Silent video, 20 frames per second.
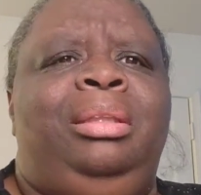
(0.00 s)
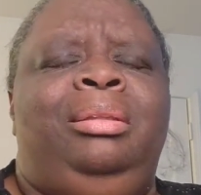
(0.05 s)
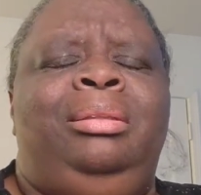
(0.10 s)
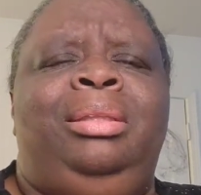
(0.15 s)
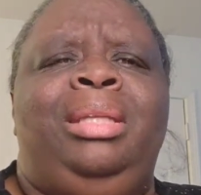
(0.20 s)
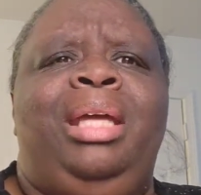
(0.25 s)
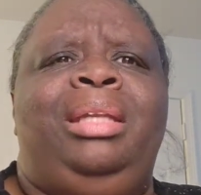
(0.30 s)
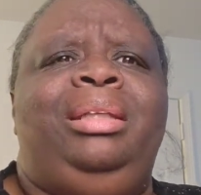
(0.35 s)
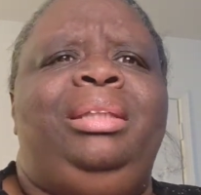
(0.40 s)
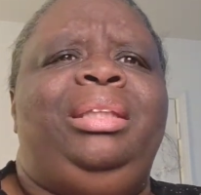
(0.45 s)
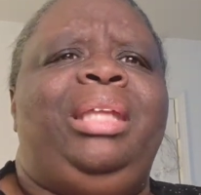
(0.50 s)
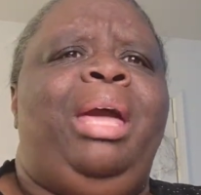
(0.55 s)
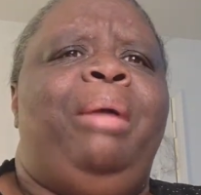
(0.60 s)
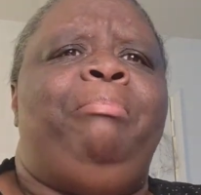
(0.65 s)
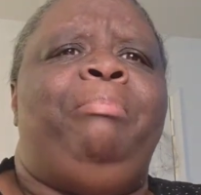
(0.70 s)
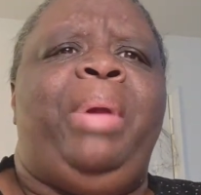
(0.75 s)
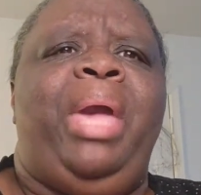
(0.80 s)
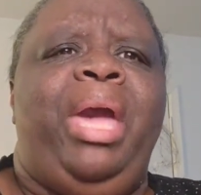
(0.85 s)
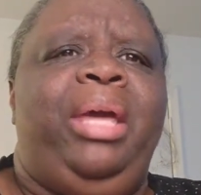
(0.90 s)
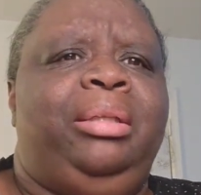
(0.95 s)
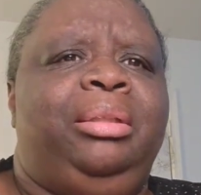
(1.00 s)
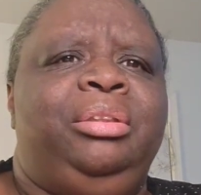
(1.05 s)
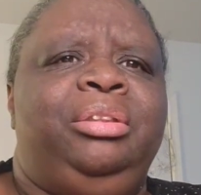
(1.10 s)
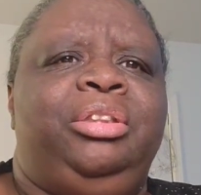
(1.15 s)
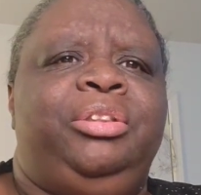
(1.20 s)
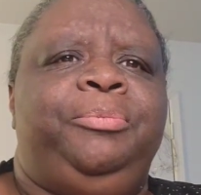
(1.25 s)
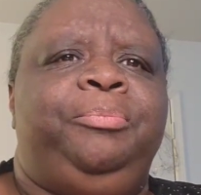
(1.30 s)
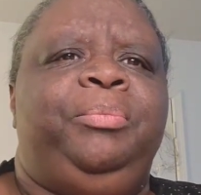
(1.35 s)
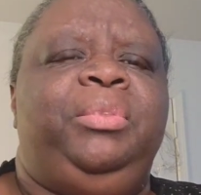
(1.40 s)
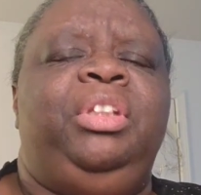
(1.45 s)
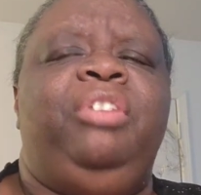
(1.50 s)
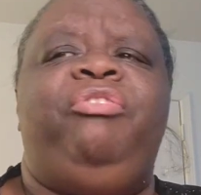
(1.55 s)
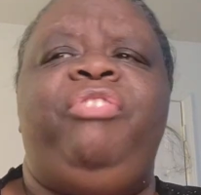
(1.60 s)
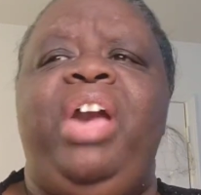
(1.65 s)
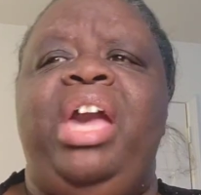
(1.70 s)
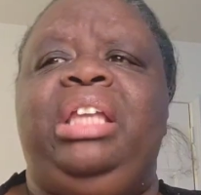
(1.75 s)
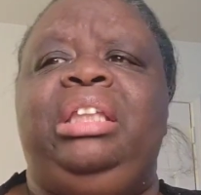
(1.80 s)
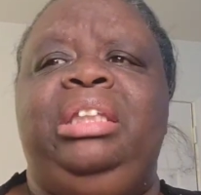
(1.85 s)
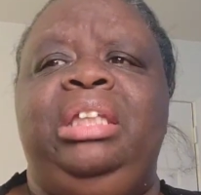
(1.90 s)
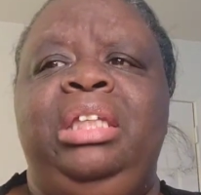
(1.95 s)
None of that matters. The
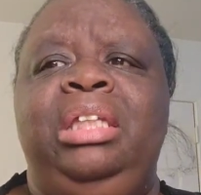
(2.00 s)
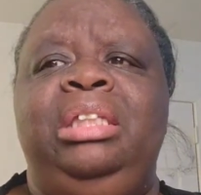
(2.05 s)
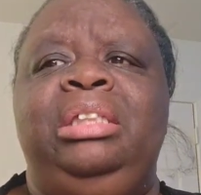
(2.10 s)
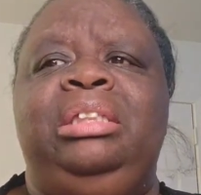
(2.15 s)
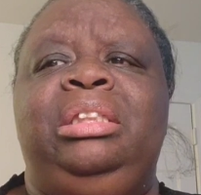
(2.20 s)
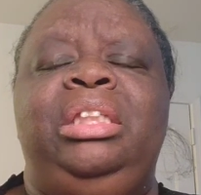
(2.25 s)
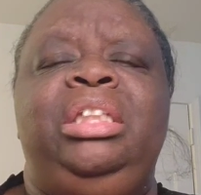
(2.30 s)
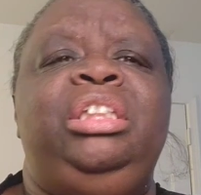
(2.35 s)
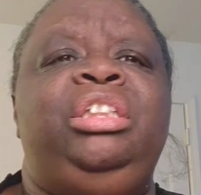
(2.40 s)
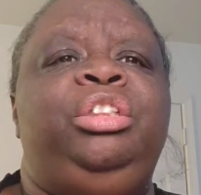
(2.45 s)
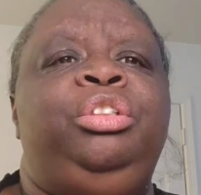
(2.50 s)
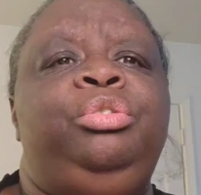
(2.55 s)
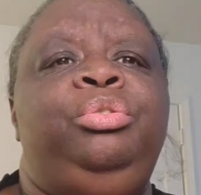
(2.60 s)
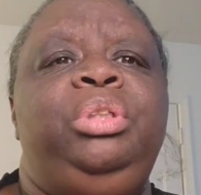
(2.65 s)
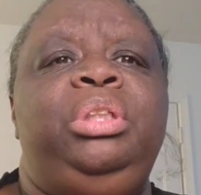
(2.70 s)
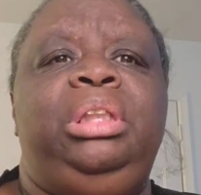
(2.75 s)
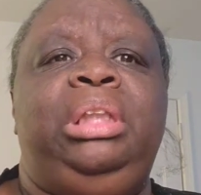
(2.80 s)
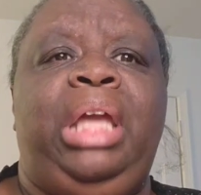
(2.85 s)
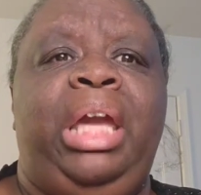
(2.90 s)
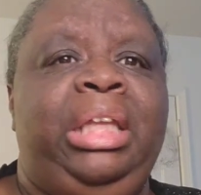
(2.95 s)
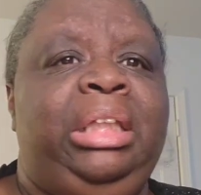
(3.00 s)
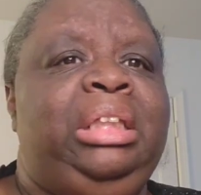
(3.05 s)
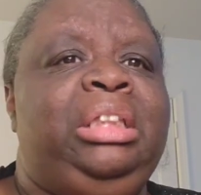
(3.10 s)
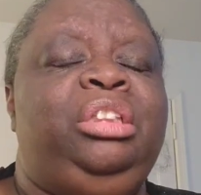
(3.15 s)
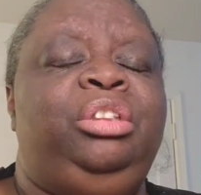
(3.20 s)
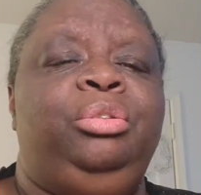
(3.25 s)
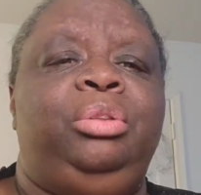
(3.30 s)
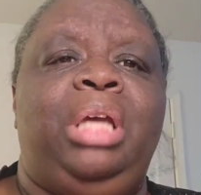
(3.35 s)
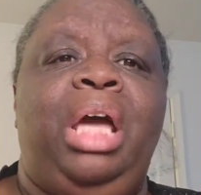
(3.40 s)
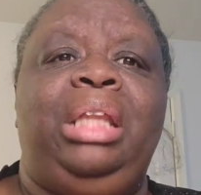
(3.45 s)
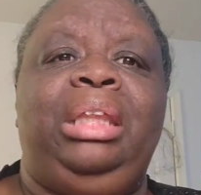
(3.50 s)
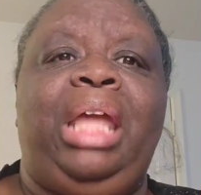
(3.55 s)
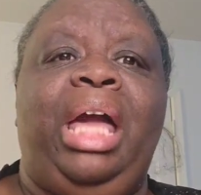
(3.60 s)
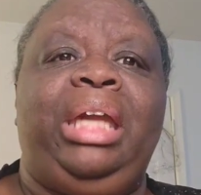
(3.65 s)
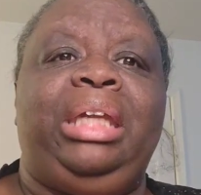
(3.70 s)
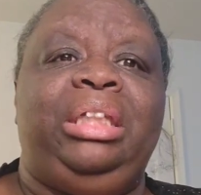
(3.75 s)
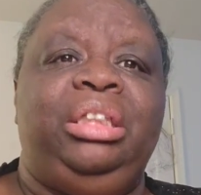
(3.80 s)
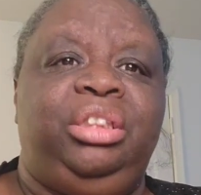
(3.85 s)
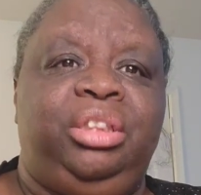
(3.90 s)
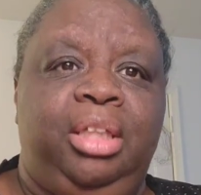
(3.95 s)
fact is, these two ladies do not
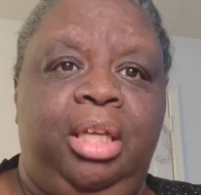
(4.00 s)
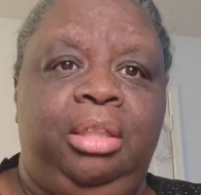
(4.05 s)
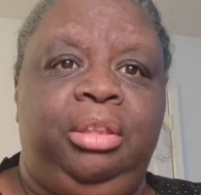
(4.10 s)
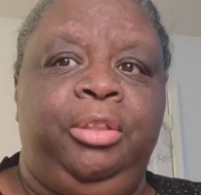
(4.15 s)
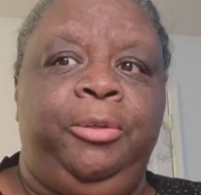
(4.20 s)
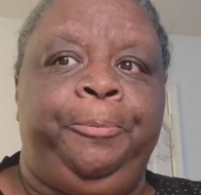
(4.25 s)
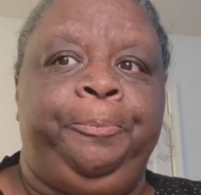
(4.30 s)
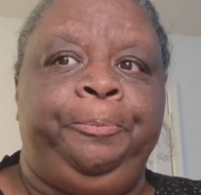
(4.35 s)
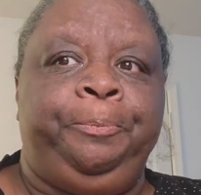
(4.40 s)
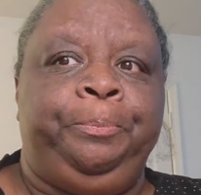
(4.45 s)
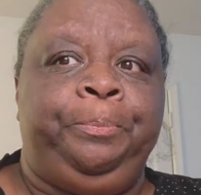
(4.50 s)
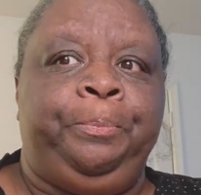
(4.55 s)
like each other.